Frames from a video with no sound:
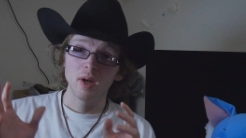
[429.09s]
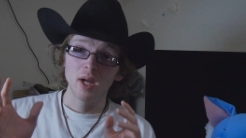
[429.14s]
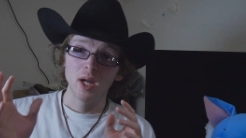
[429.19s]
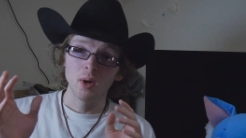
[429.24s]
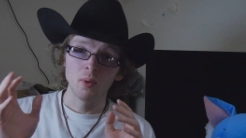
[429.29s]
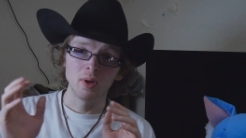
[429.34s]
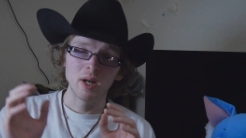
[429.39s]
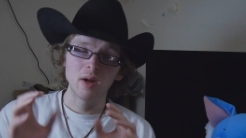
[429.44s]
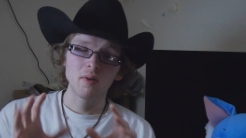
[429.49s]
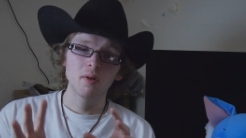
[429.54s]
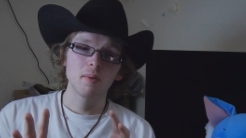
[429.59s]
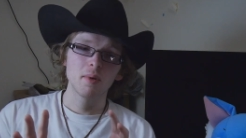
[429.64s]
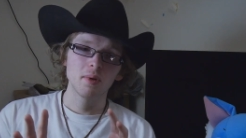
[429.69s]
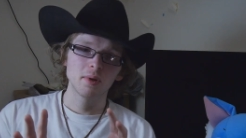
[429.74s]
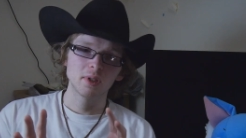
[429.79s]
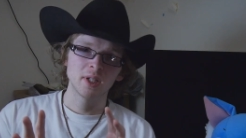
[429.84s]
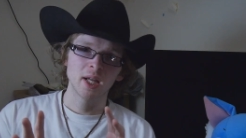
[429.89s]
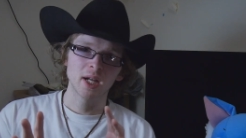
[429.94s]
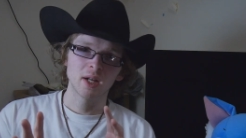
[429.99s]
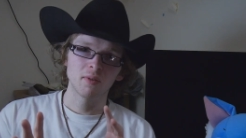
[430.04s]
But whenever we
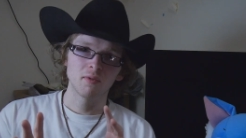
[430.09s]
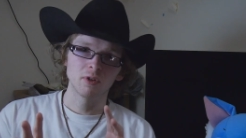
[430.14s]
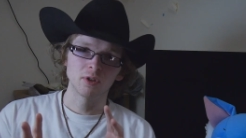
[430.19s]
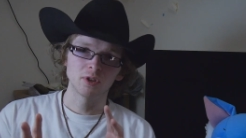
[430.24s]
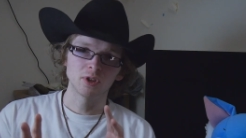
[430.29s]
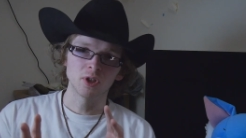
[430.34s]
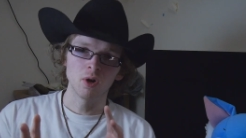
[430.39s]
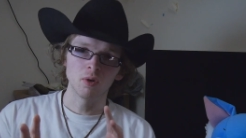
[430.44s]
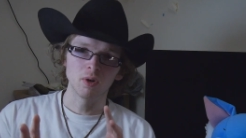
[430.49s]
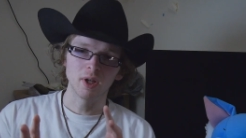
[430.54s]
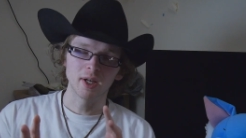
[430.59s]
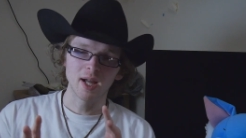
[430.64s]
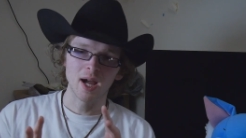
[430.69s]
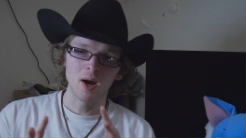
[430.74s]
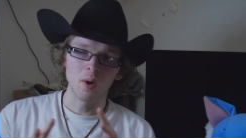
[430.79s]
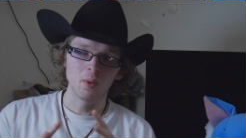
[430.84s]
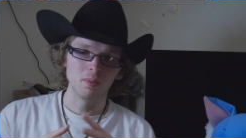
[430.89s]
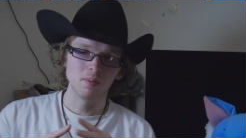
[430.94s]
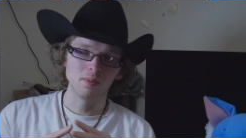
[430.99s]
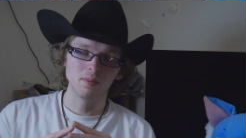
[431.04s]
was taken for a show, like
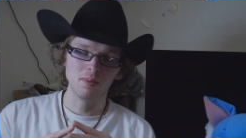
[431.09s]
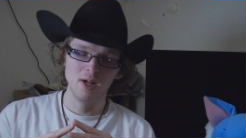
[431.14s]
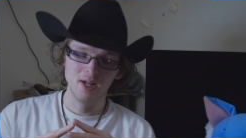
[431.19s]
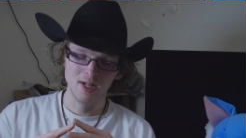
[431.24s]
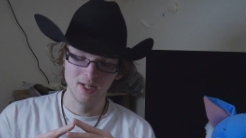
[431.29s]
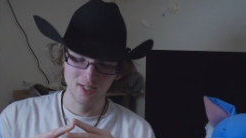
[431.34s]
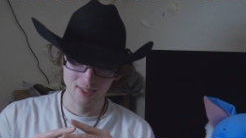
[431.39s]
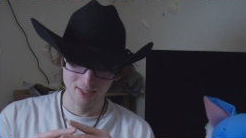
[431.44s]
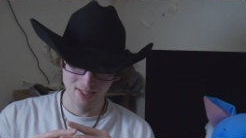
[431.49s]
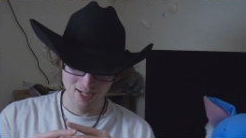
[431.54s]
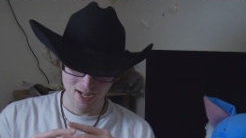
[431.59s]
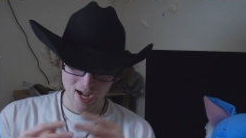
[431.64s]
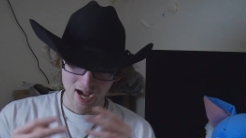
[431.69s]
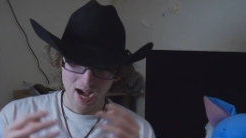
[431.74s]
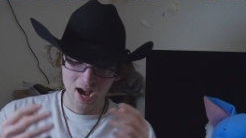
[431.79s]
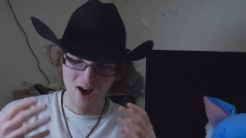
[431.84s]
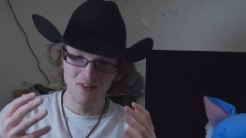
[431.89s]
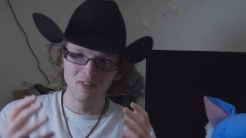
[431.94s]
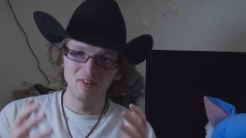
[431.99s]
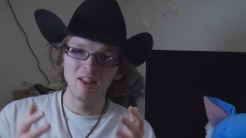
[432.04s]

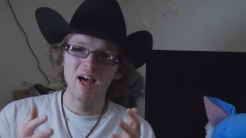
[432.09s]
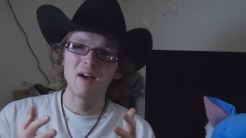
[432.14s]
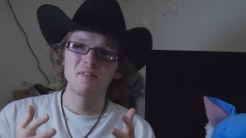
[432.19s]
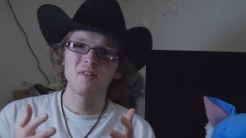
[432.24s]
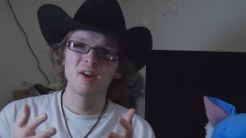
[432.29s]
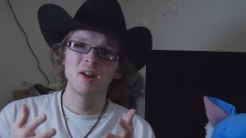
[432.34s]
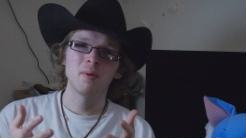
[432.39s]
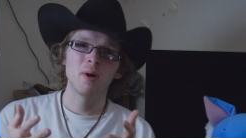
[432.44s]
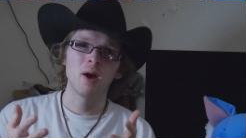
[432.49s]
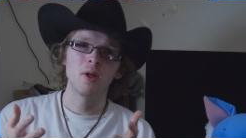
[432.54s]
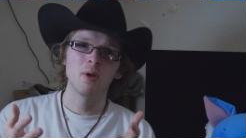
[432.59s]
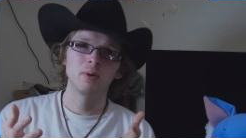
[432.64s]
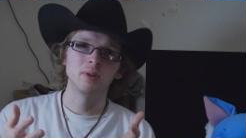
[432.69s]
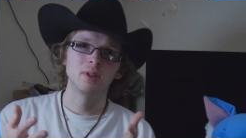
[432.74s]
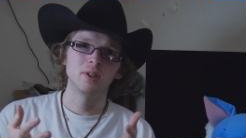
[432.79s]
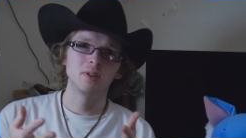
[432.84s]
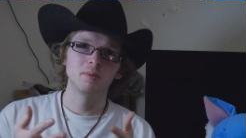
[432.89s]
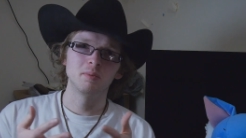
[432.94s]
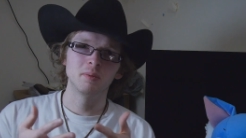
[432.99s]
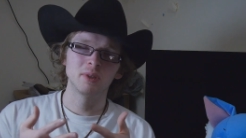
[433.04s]
I'll laugh anyway
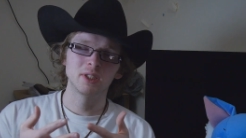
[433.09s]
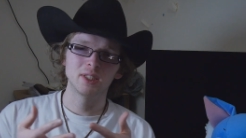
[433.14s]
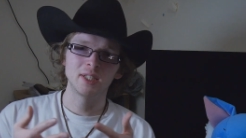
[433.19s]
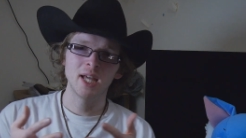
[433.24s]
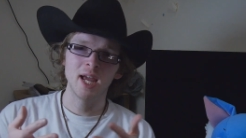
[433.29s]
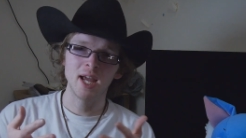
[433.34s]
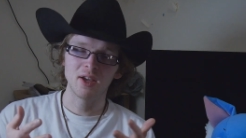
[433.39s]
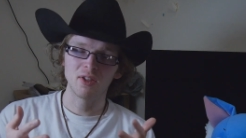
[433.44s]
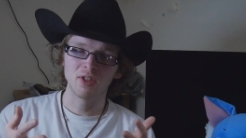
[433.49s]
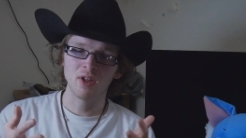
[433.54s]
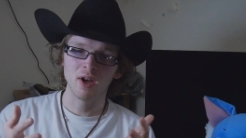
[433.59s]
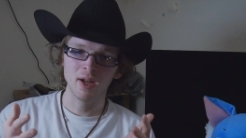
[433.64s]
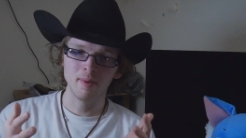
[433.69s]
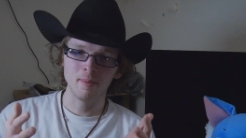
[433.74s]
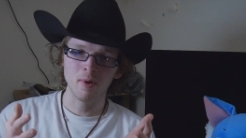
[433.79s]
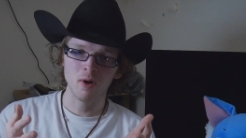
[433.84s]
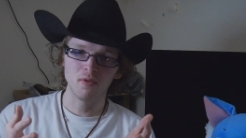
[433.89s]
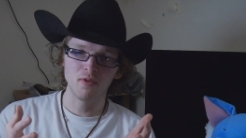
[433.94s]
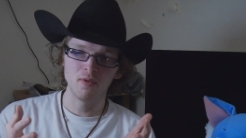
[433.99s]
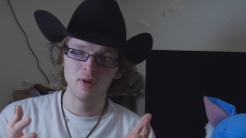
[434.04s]
to mistake the
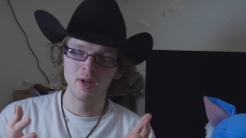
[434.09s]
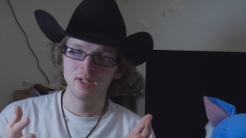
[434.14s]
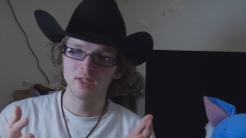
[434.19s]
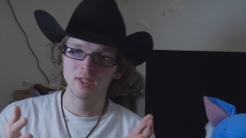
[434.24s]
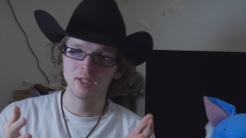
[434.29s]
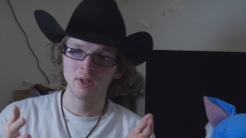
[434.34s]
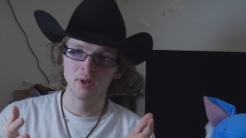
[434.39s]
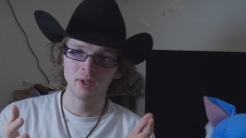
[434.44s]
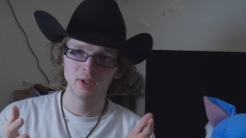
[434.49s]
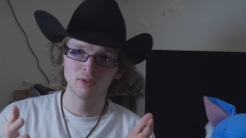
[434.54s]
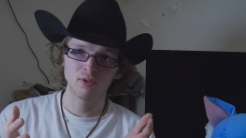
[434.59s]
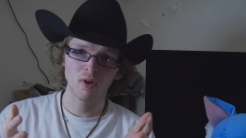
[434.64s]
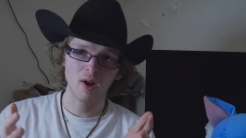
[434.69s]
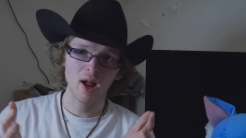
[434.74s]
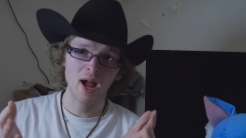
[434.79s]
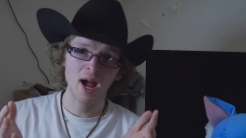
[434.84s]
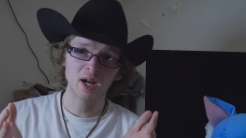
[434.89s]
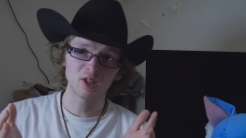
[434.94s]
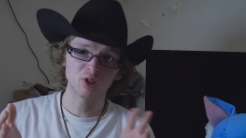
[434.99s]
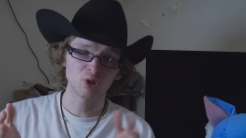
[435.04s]
MLP series for
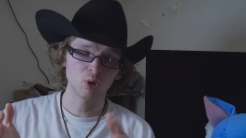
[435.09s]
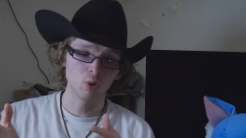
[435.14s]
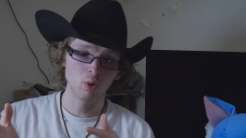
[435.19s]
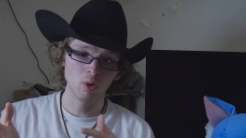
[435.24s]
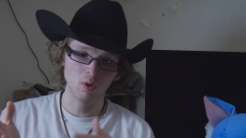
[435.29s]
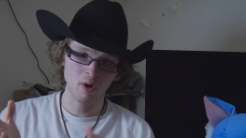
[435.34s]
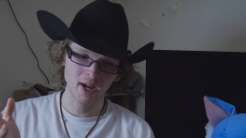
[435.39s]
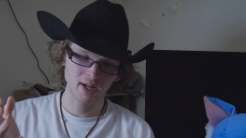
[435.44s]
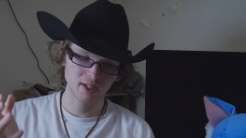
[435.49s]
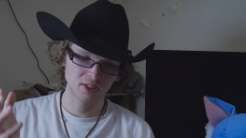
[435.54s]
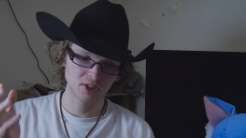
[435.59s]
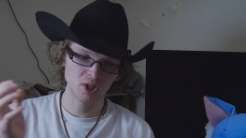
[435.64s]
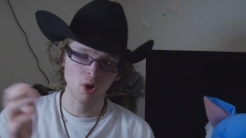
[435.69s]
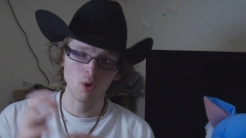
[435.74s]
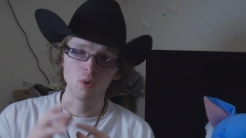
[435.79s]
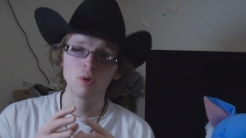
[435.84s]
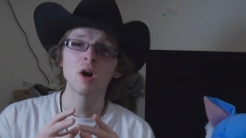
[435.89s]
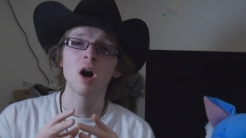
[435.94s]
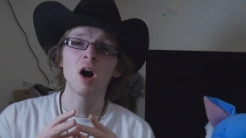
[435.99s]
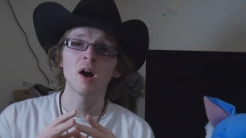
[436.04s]
actual like
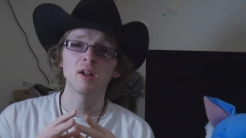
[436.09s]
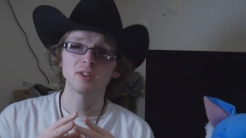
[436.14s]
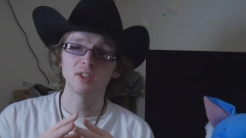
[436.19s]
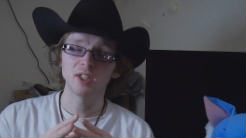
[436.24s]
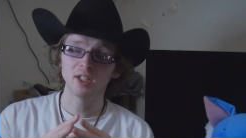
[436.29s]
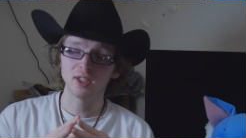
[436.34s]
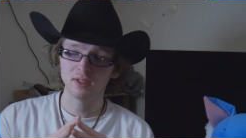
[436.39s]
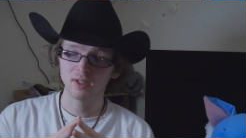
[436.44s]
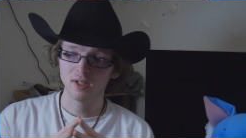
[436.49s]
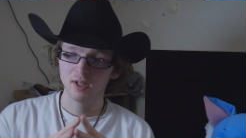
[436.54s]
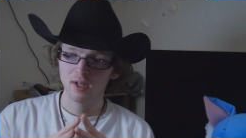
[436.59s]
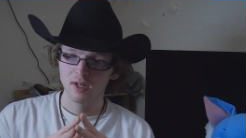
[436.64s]
show content.